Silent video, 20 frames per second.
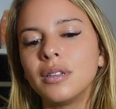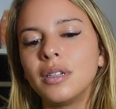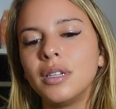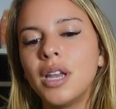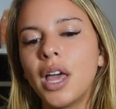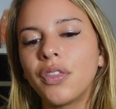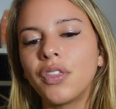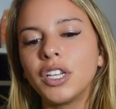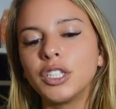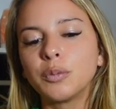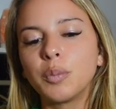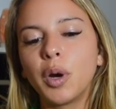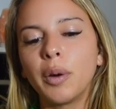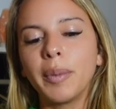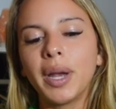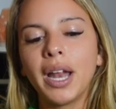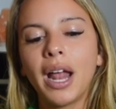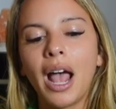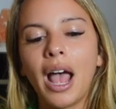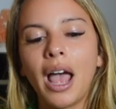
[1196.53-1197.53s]
nothing's
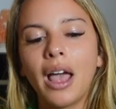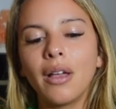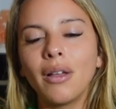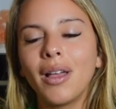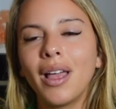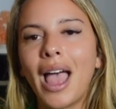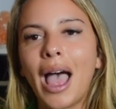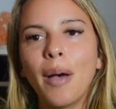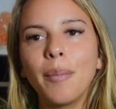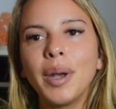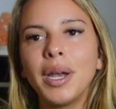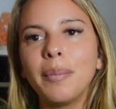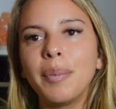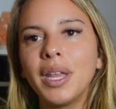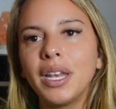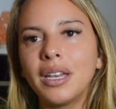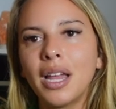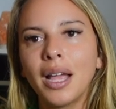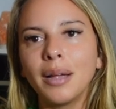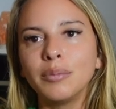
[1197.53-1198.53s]
permanent. How many
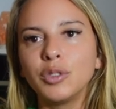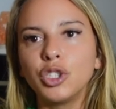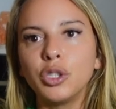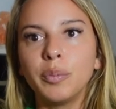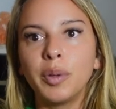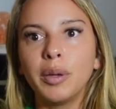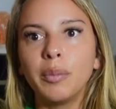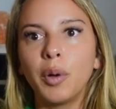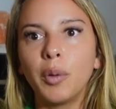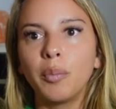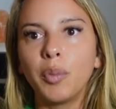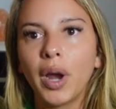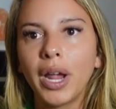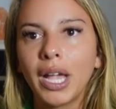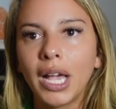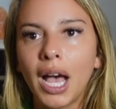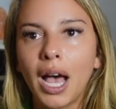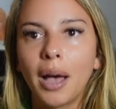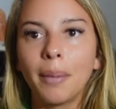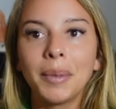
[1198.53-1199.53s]
times do people
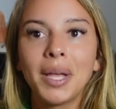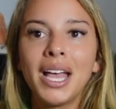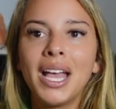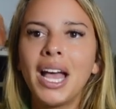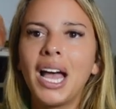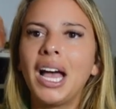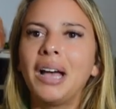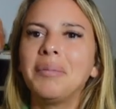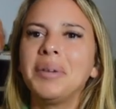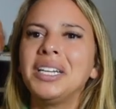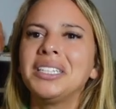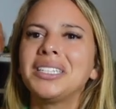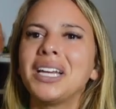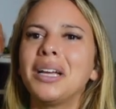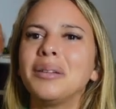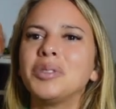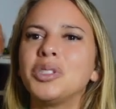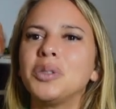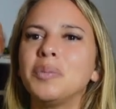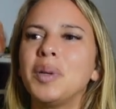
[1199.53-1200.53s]
break up? How many
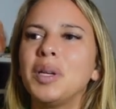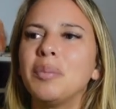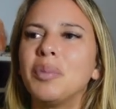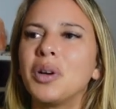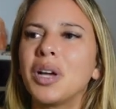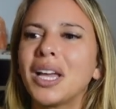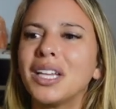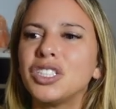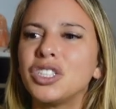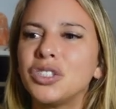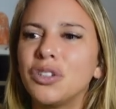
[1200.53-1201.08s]
times do people get